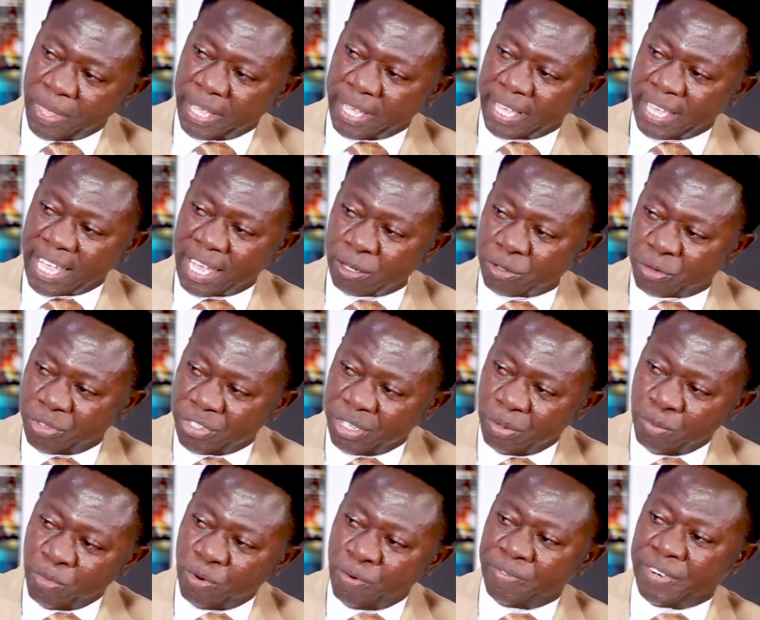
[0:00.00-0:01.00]
he had to
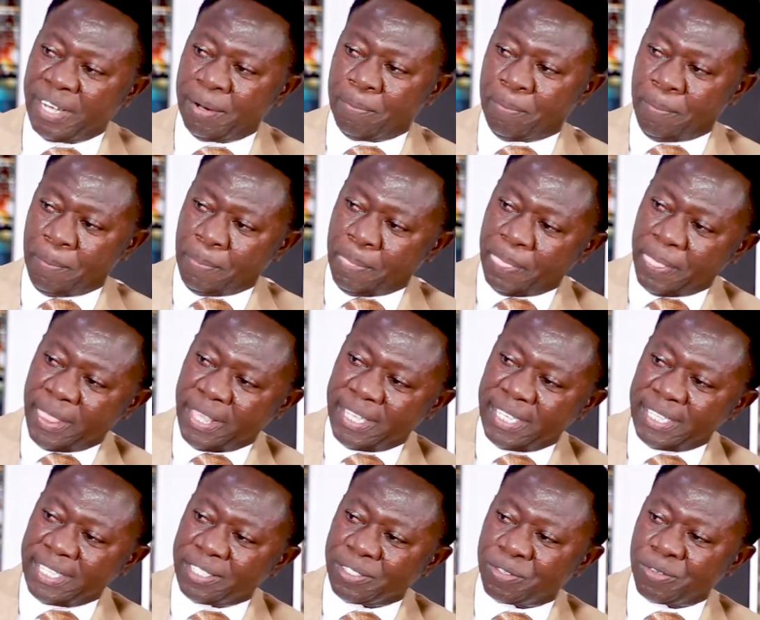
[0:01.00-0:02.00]
remove them
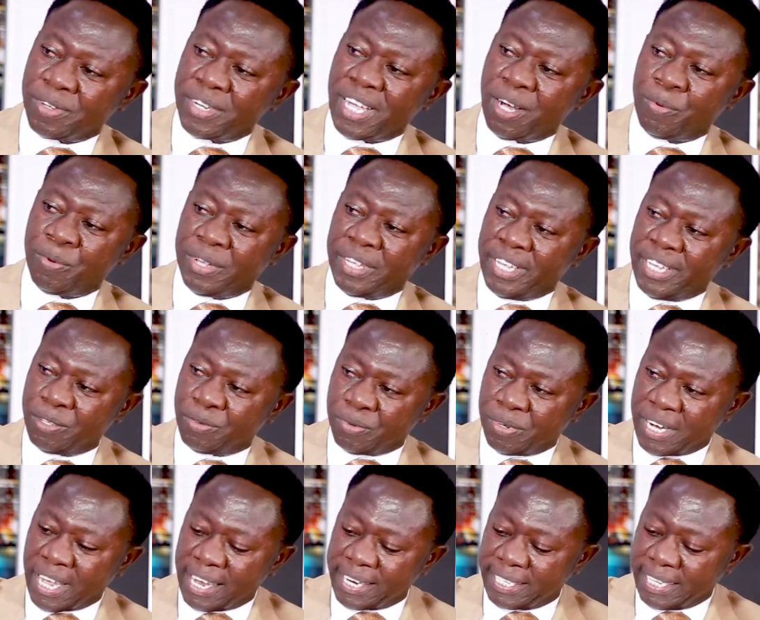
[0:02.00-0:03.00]
so that we eat
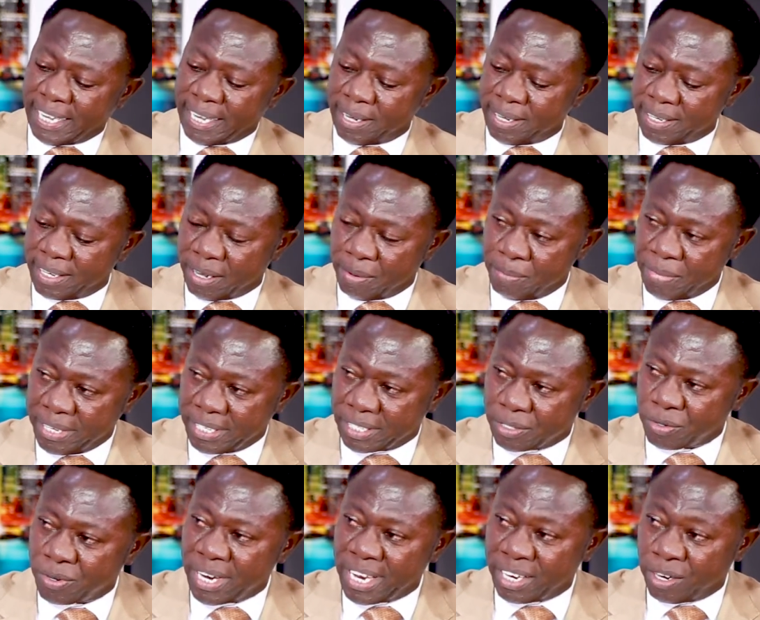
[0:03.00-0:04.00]
without the, the meat, so
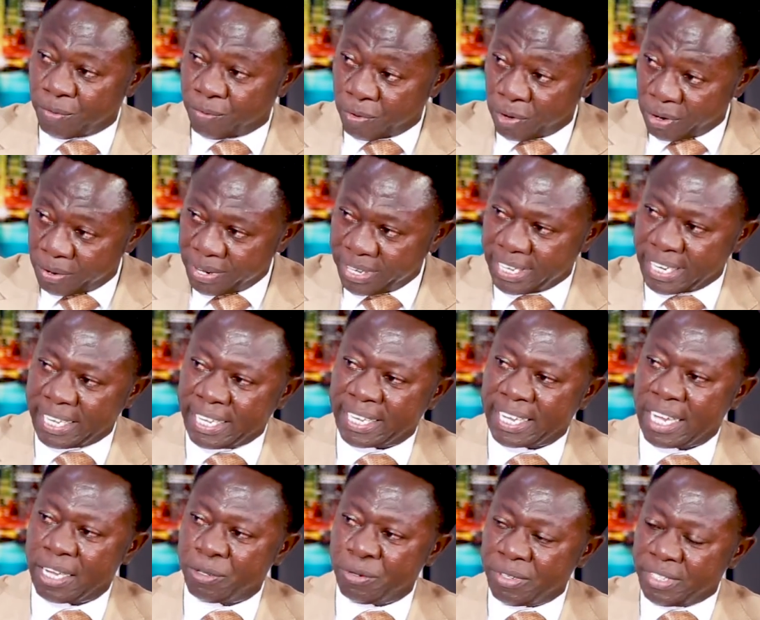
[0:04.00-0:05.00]
that the following day he
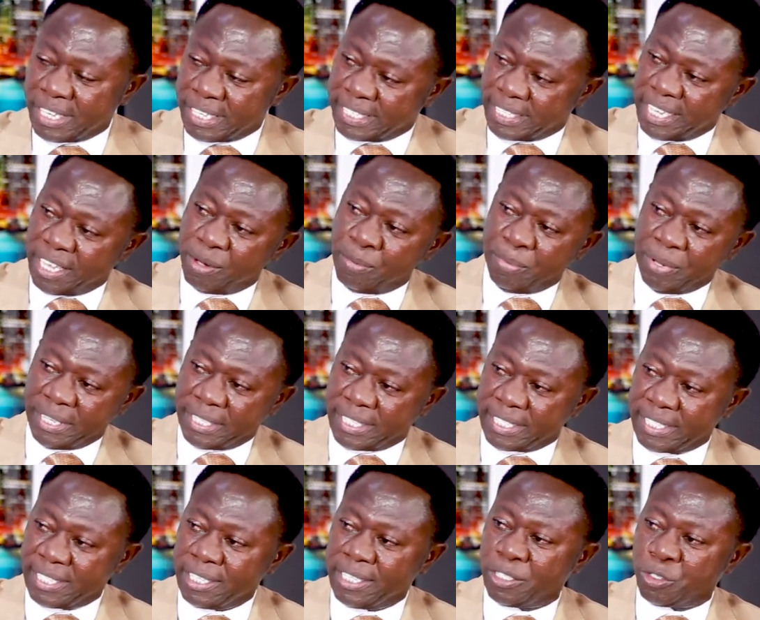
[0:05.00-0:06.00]
can use the same meat
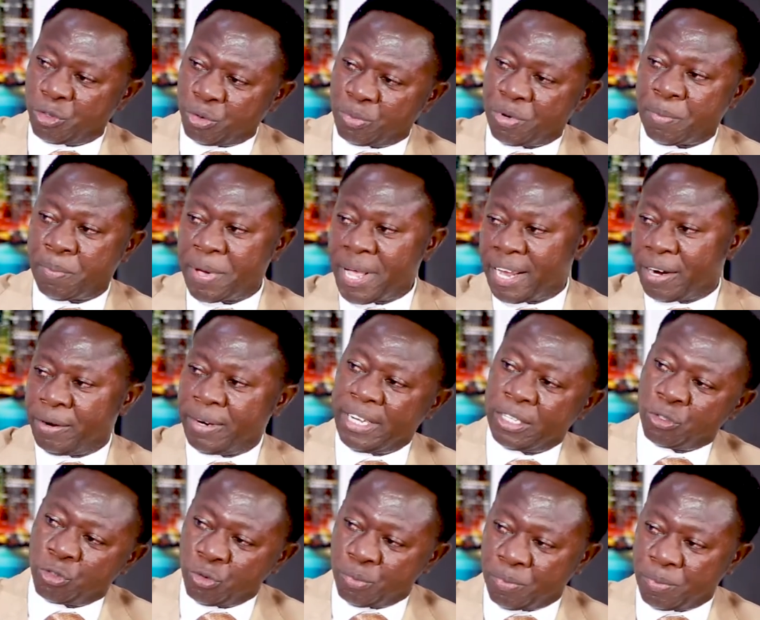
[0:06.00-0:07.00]
to prepare another
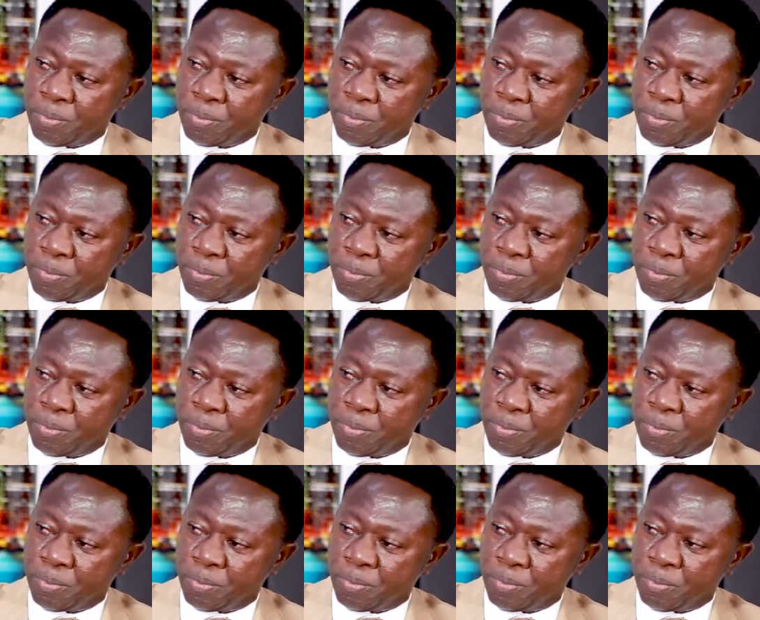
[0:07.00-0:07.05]
soup.